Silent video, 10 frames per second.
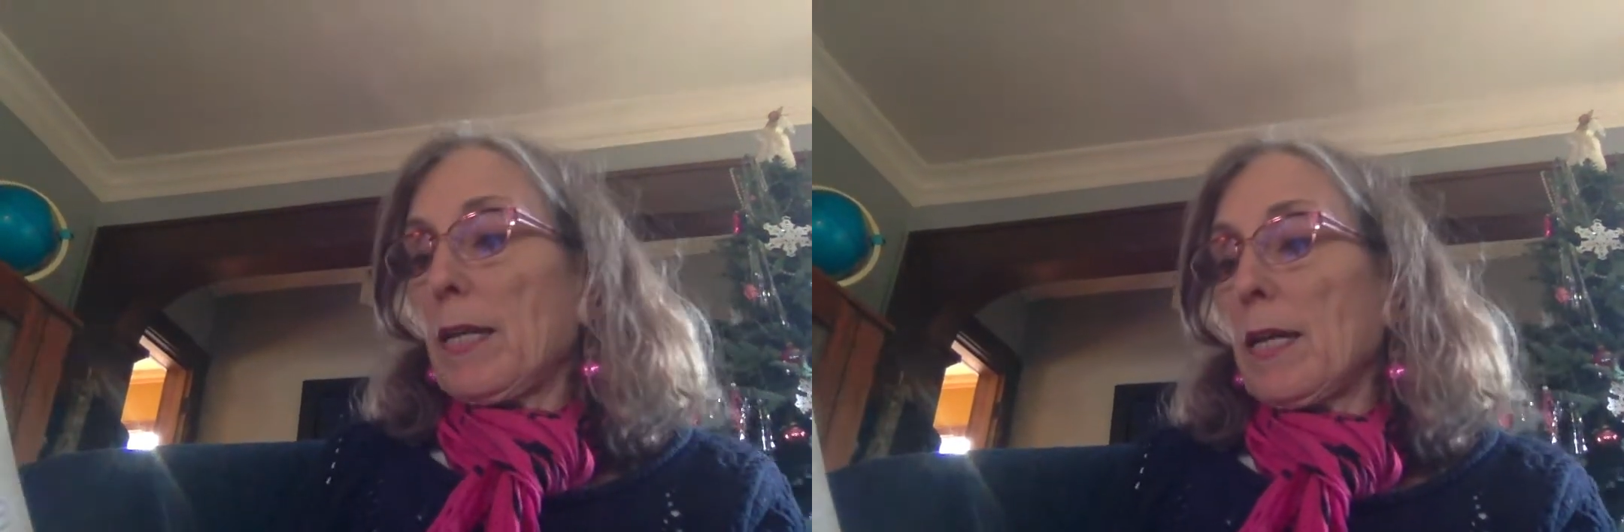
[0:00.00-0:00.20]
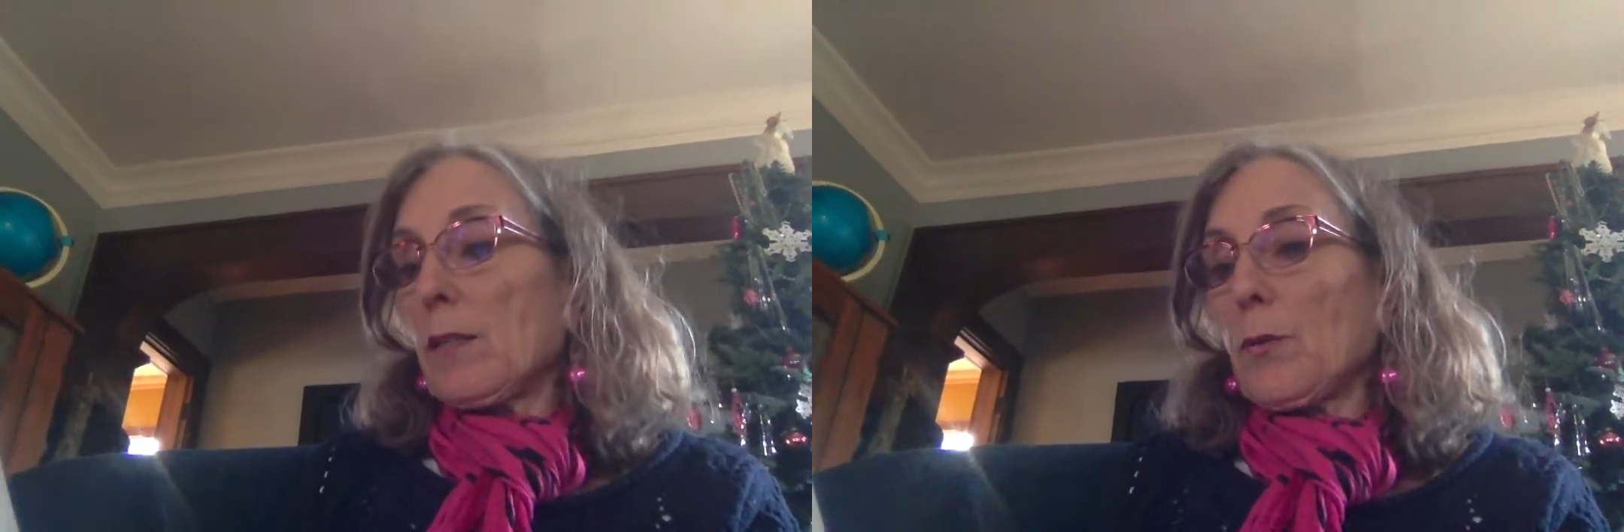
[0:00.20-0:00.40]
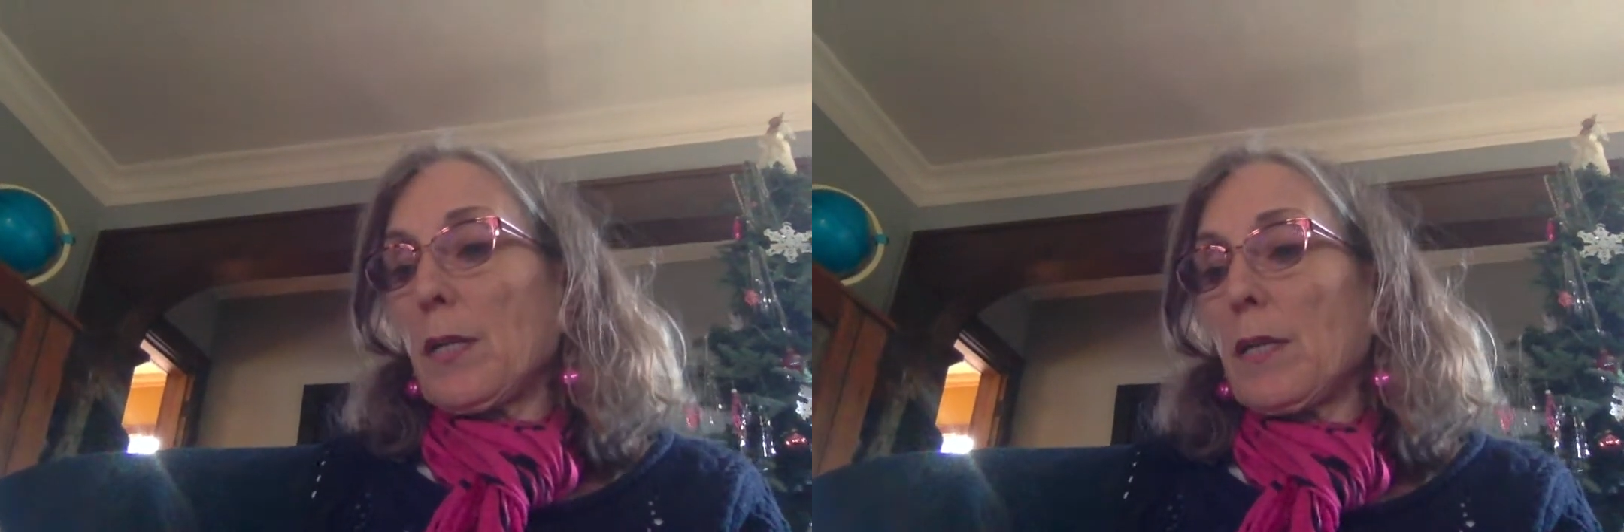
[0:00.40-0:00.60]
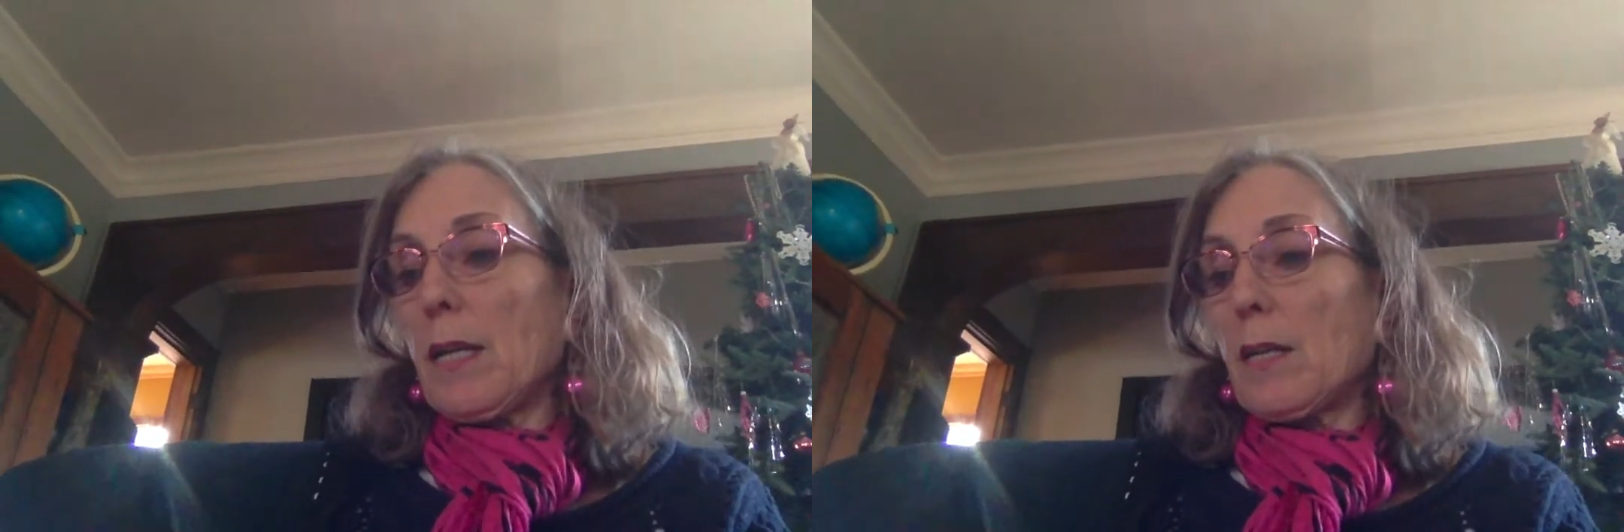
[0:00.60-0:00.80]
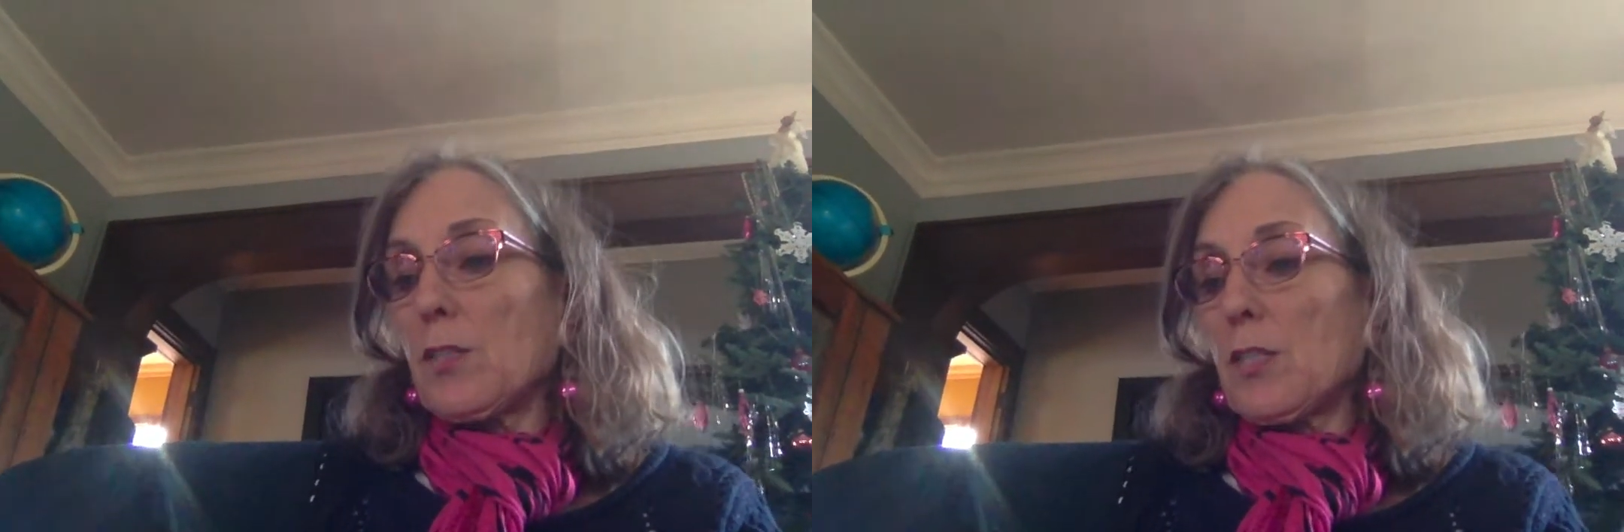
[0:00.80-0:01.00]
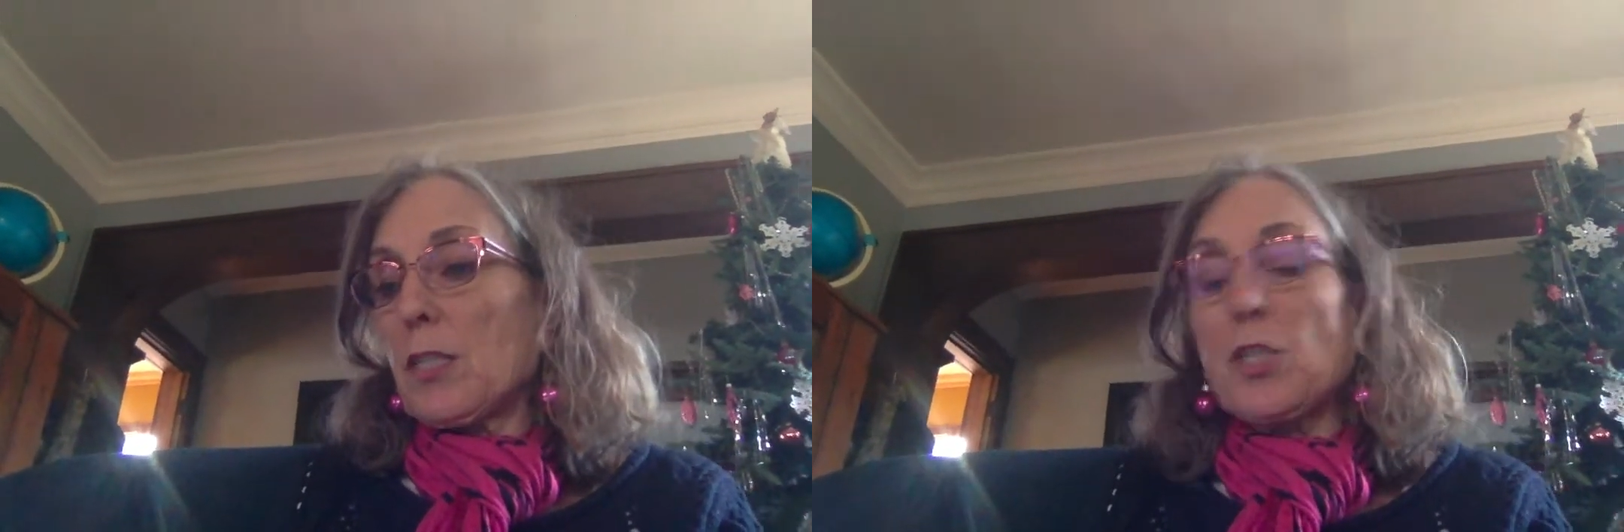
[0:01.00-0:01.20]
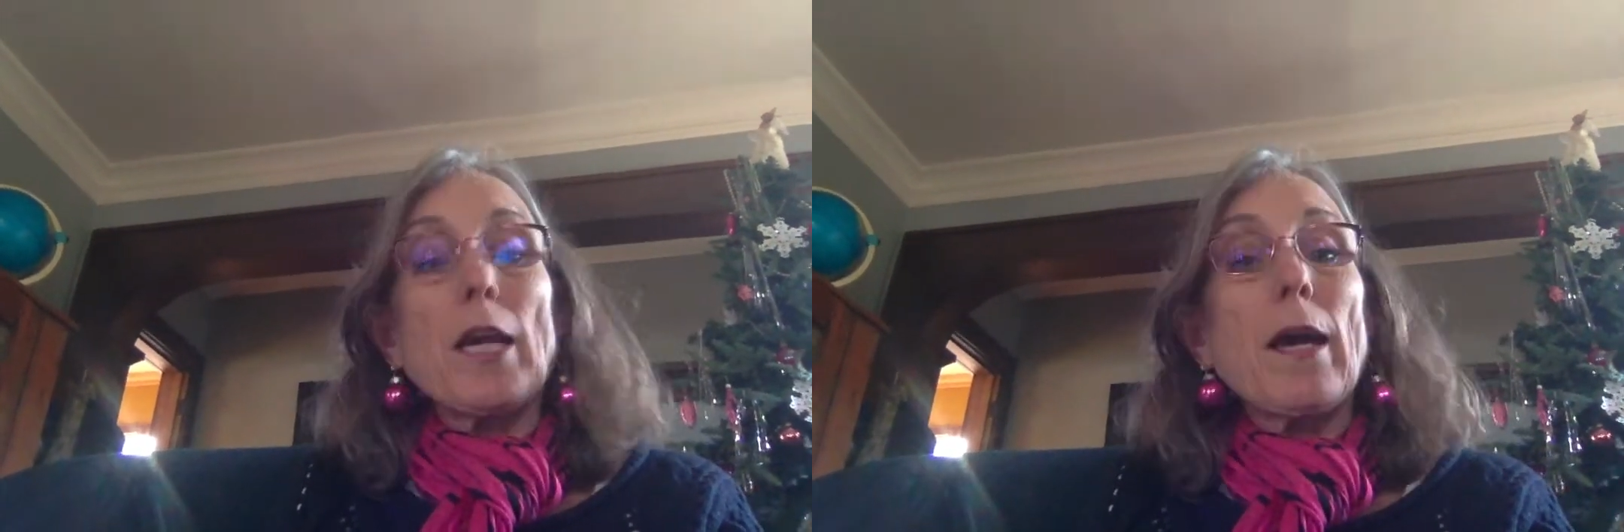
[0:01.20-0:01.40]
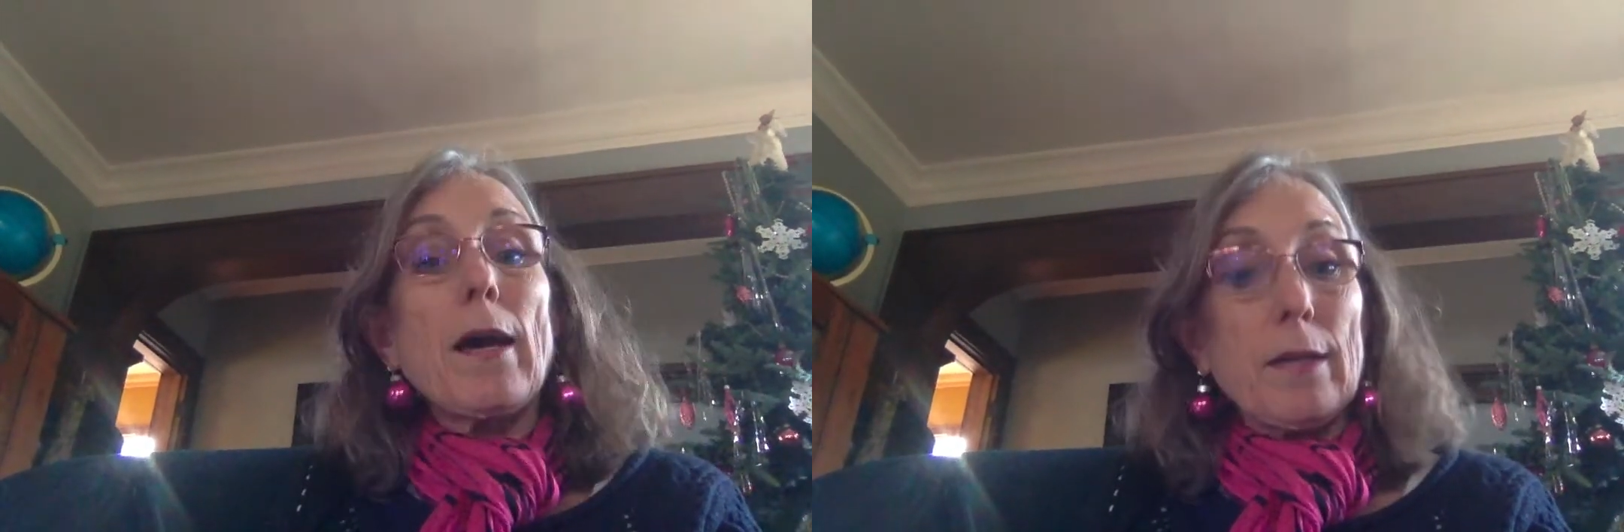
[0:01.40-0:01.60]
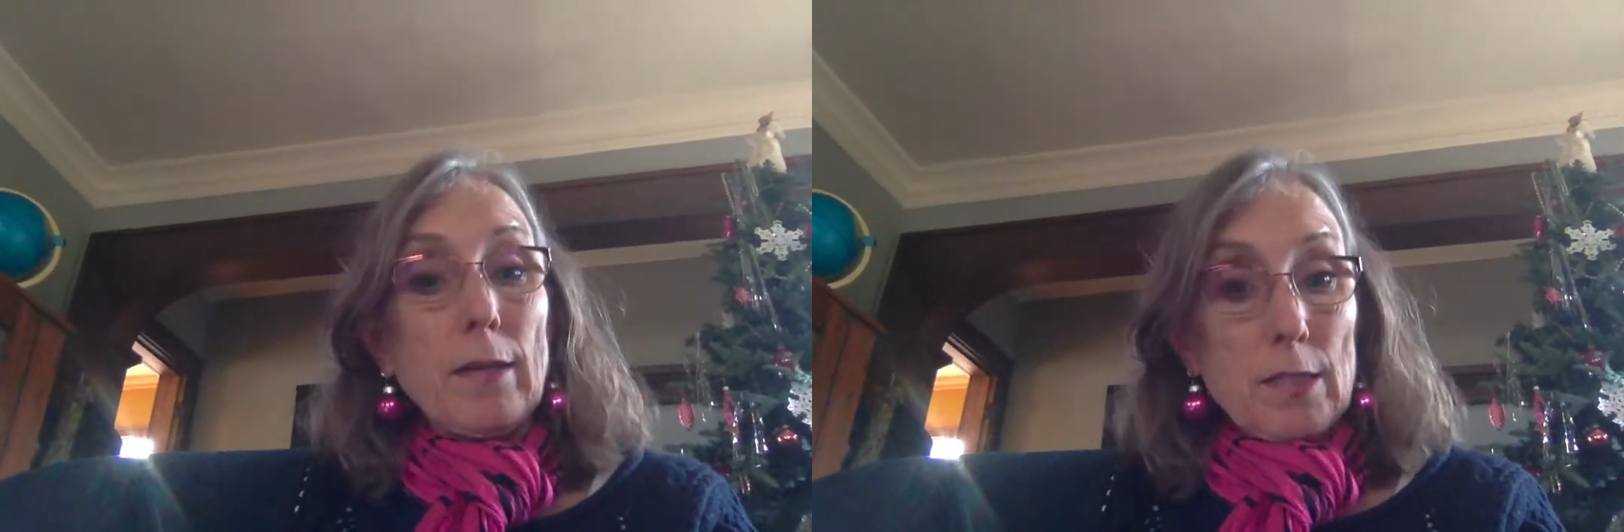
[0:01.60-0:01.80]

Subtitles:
Aunt Loretta announced that she had